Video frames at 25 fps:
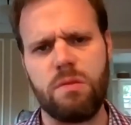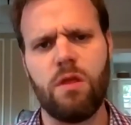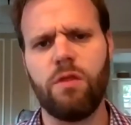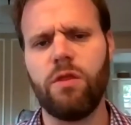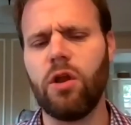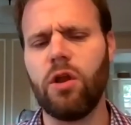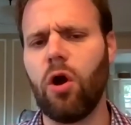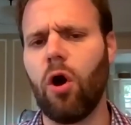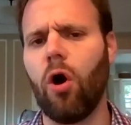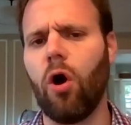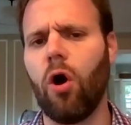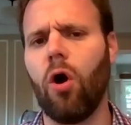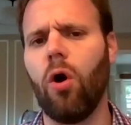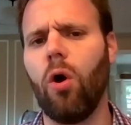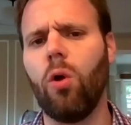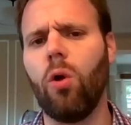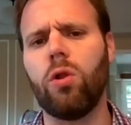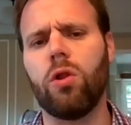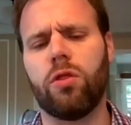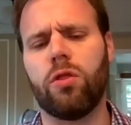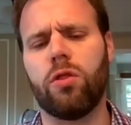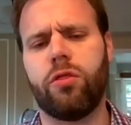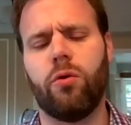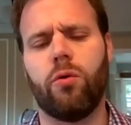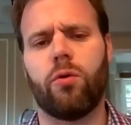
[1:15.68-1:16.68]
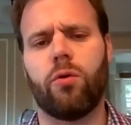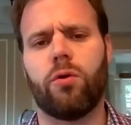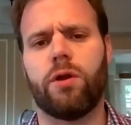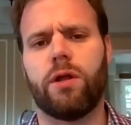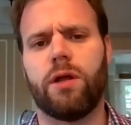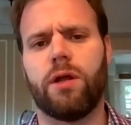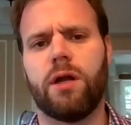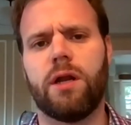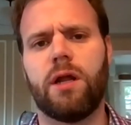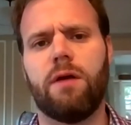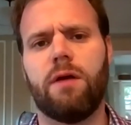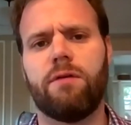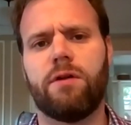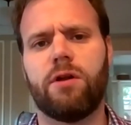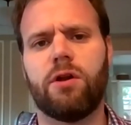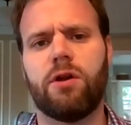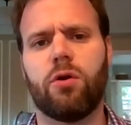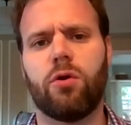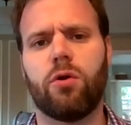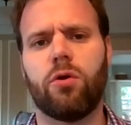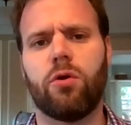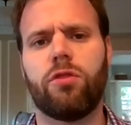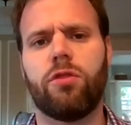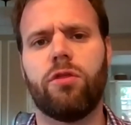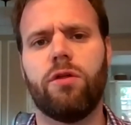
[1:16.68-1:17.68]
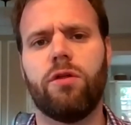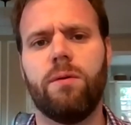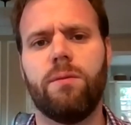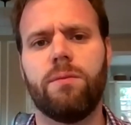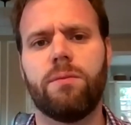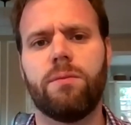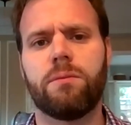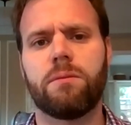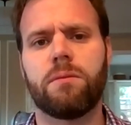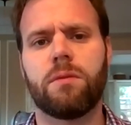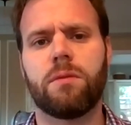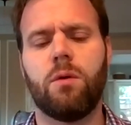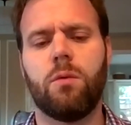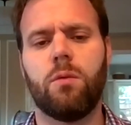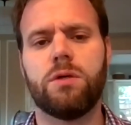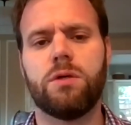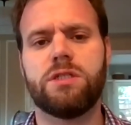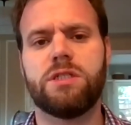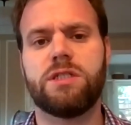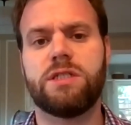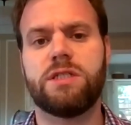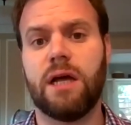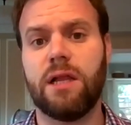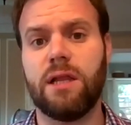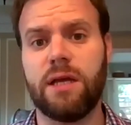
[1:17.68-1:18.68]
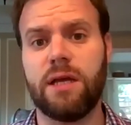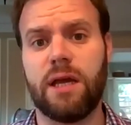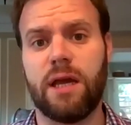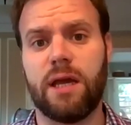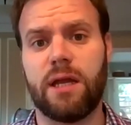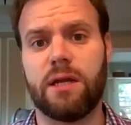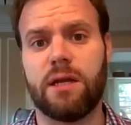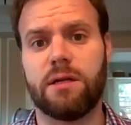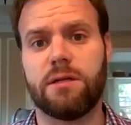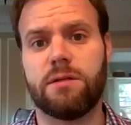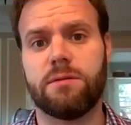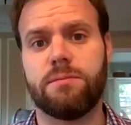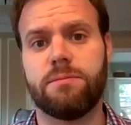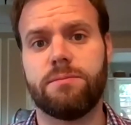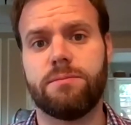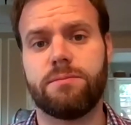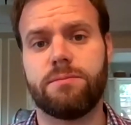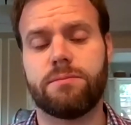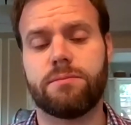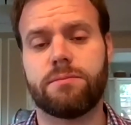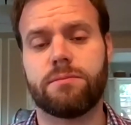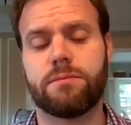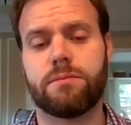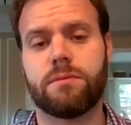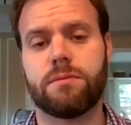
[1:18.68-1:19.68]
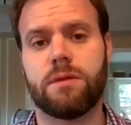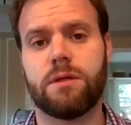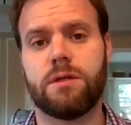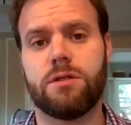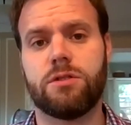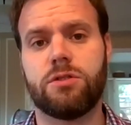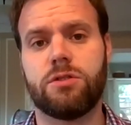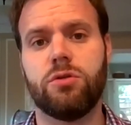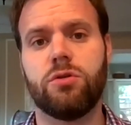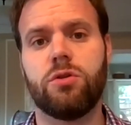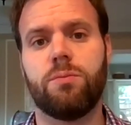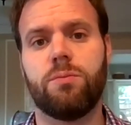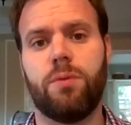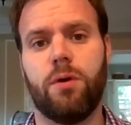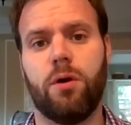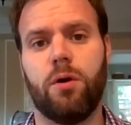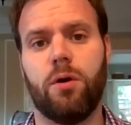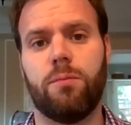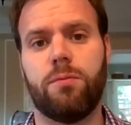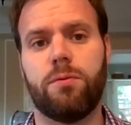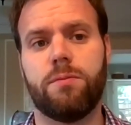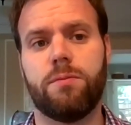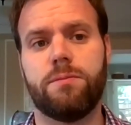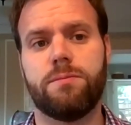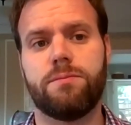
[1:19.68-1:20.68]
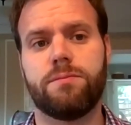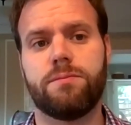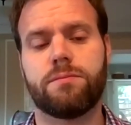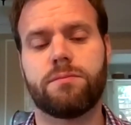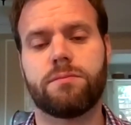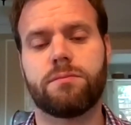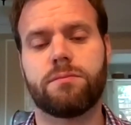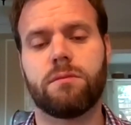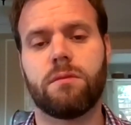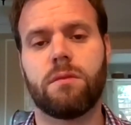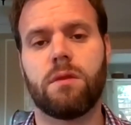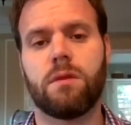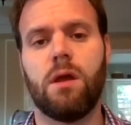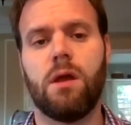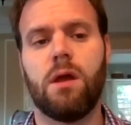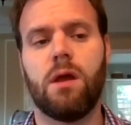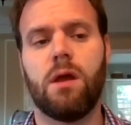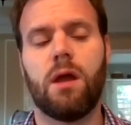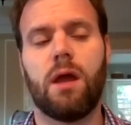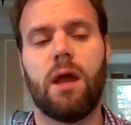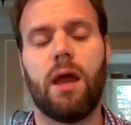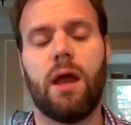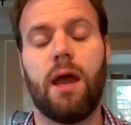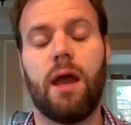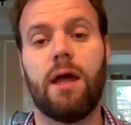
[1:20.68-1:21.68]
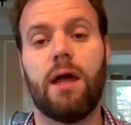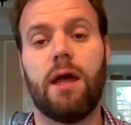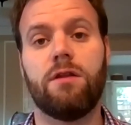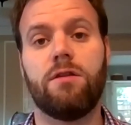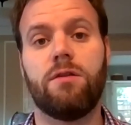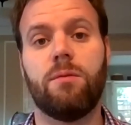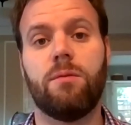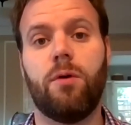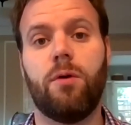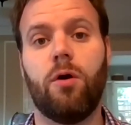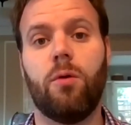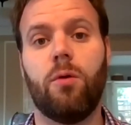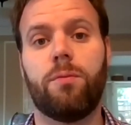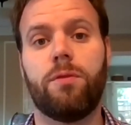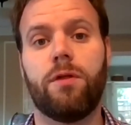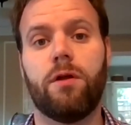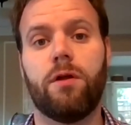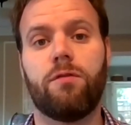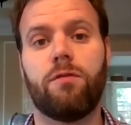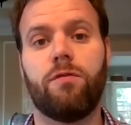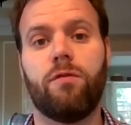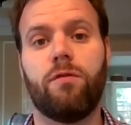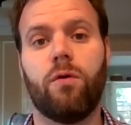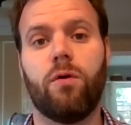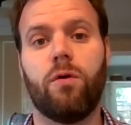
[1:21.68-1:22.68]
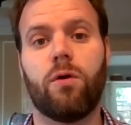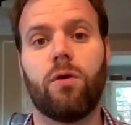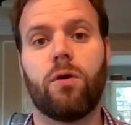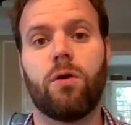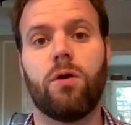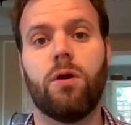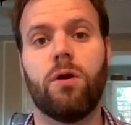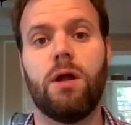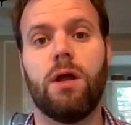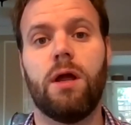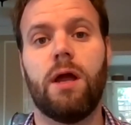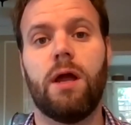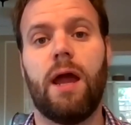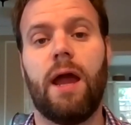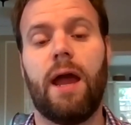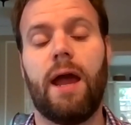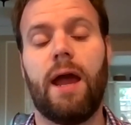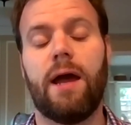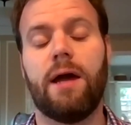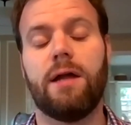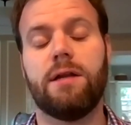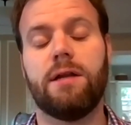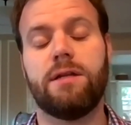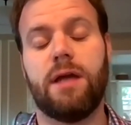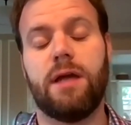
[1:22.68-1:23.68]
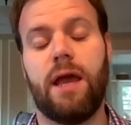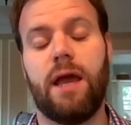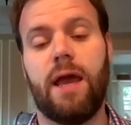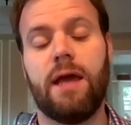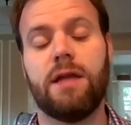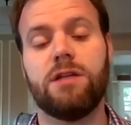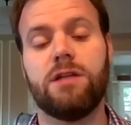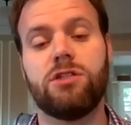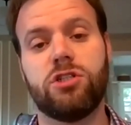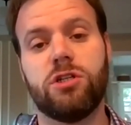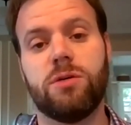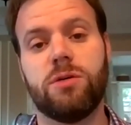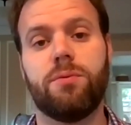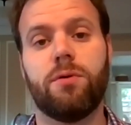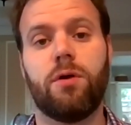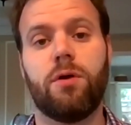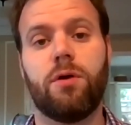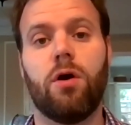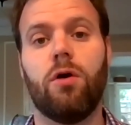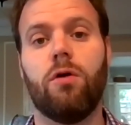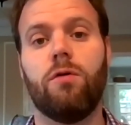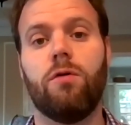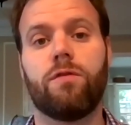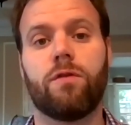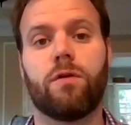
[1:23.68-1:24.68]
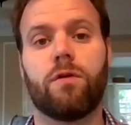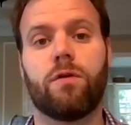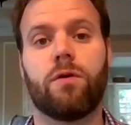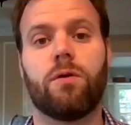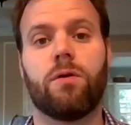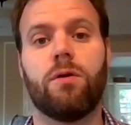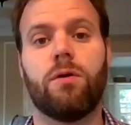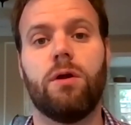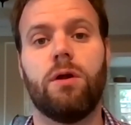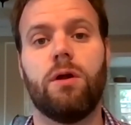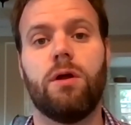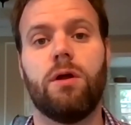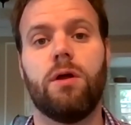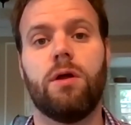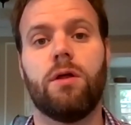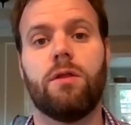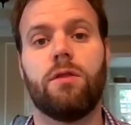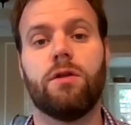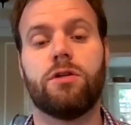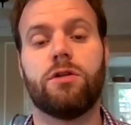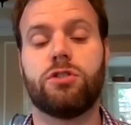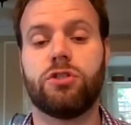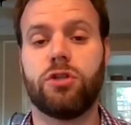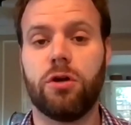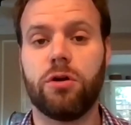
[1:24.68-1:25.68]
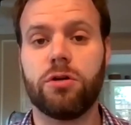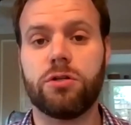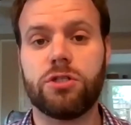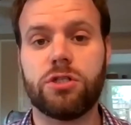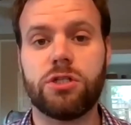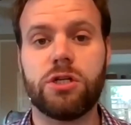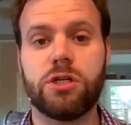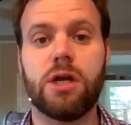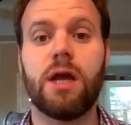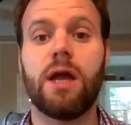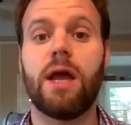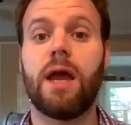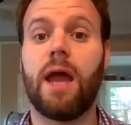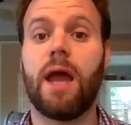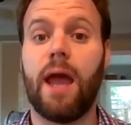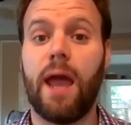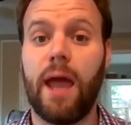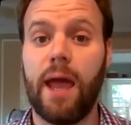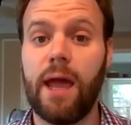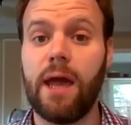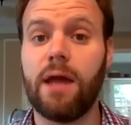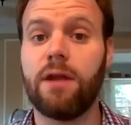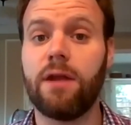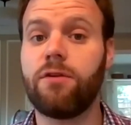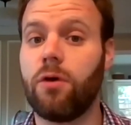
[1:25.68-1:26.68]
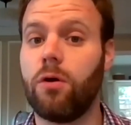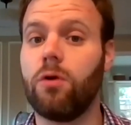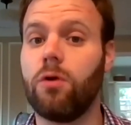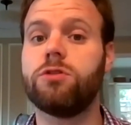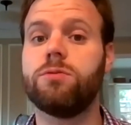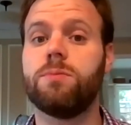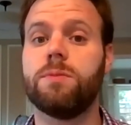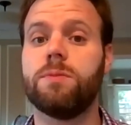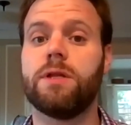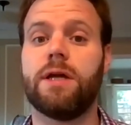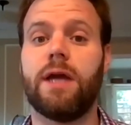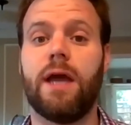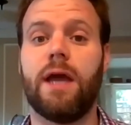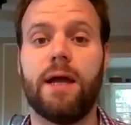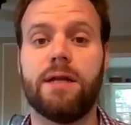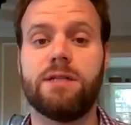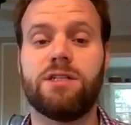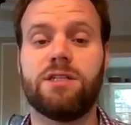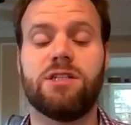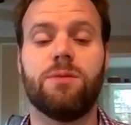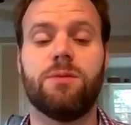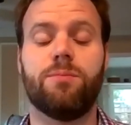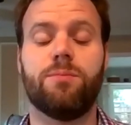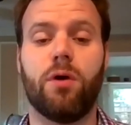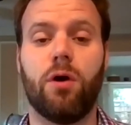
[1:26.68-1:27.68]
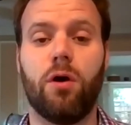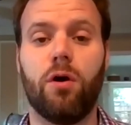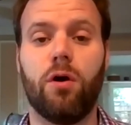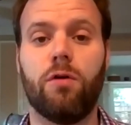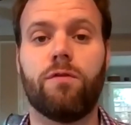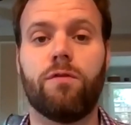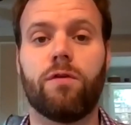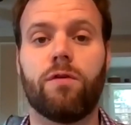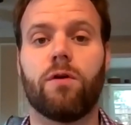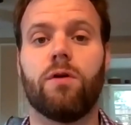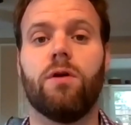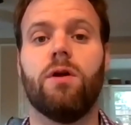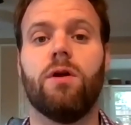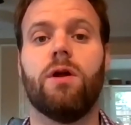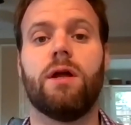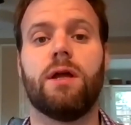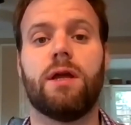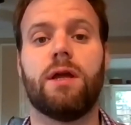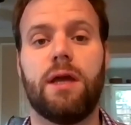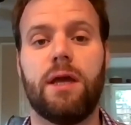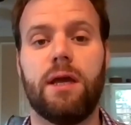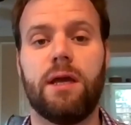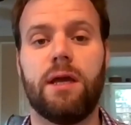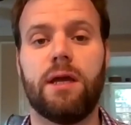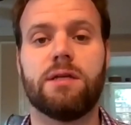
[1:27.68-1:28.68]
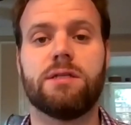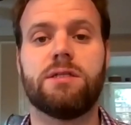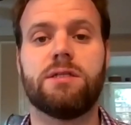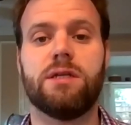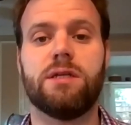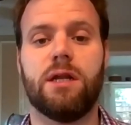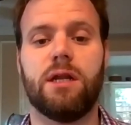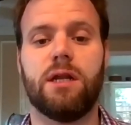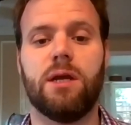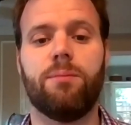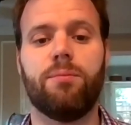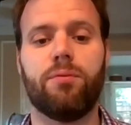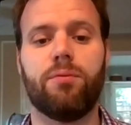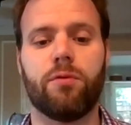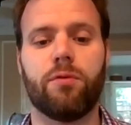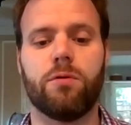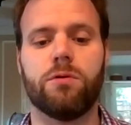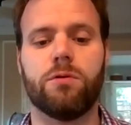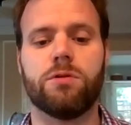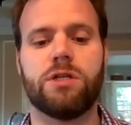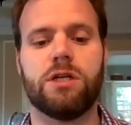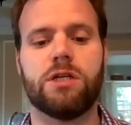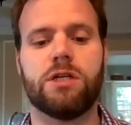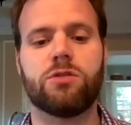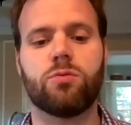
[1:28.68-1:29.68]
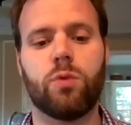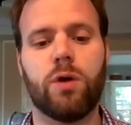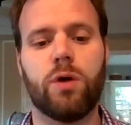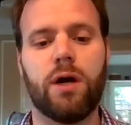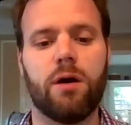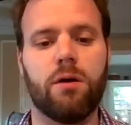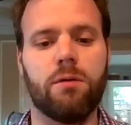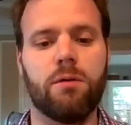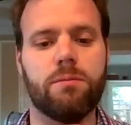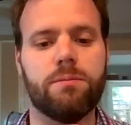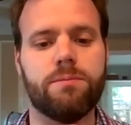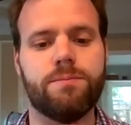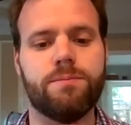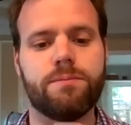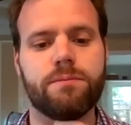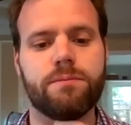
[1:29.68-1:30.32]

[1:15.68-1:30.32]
that all authority on heaven and earth was delegated to the Pope. And the Pope, therefore, had headship over the church and ultimately headship over kings and emperors as well.